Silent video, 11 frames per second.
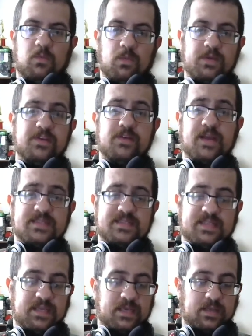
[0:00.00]
What do you guys
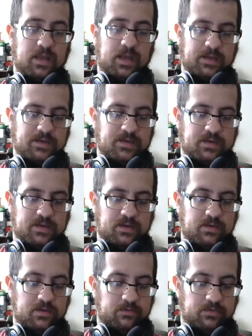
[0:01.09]
think?
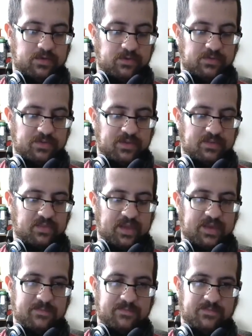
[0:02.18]
Do you think
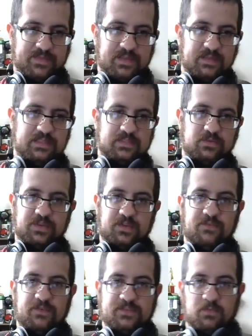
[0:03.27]
that this whole thing
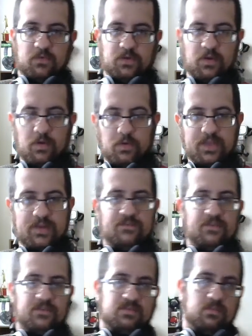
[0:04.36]
falls more on Hogan? It
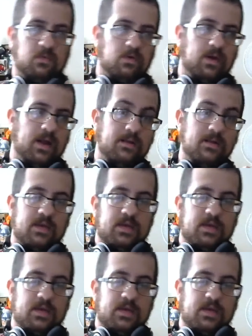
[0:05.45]
falls more on